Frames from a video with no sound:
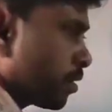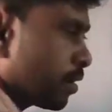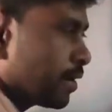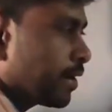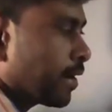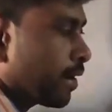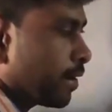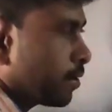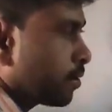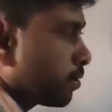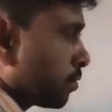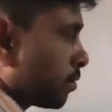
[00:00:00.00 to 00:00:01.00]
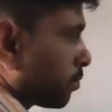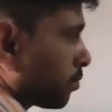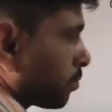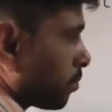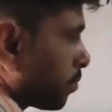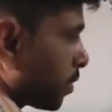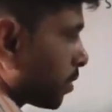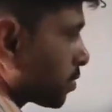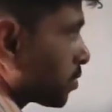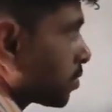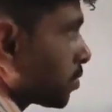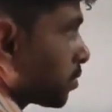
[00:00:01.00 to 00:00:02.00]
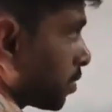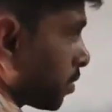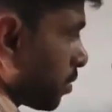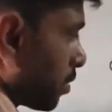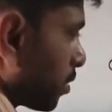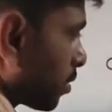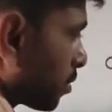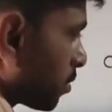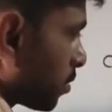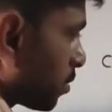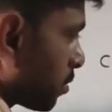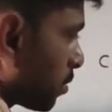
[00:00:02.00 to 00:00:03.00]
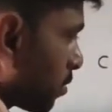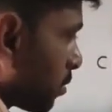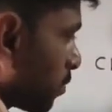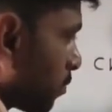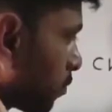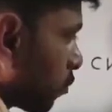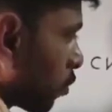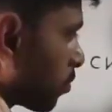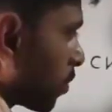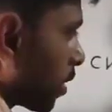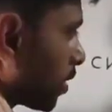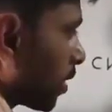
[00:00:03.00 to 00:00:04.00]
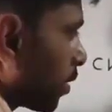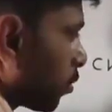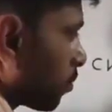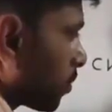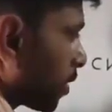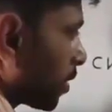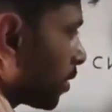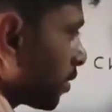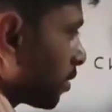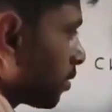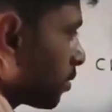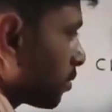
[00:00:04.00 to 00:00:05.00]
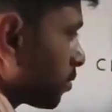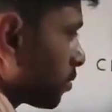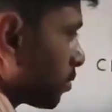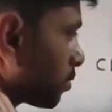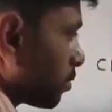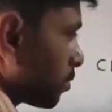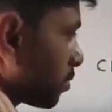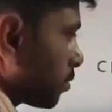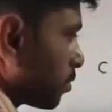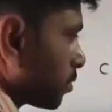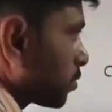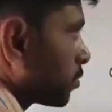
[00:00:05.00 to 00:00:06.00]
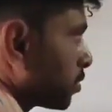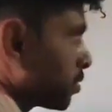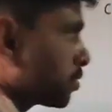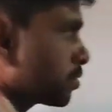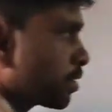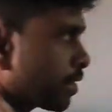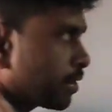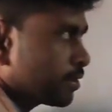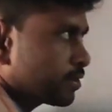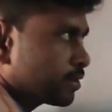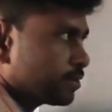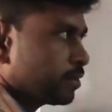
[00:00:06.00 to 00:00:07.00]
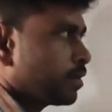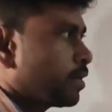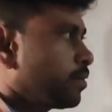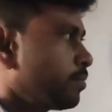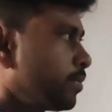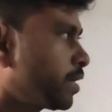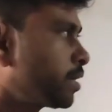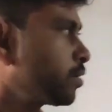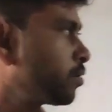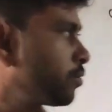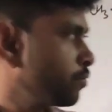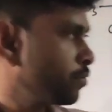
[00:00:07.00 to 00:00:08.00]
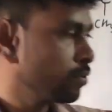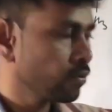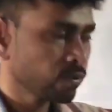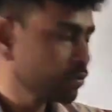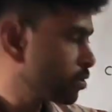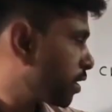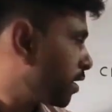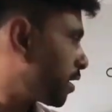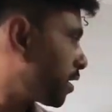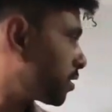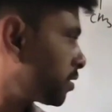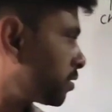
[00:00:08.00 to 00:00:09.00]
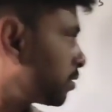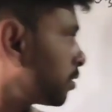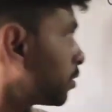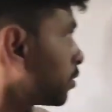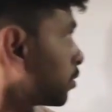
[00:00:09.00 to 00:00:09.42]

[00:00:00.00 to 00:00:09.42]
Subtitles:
aldehyde plus here another formaldehyde obtained here. So this is addition and breaking of ozonide reaction.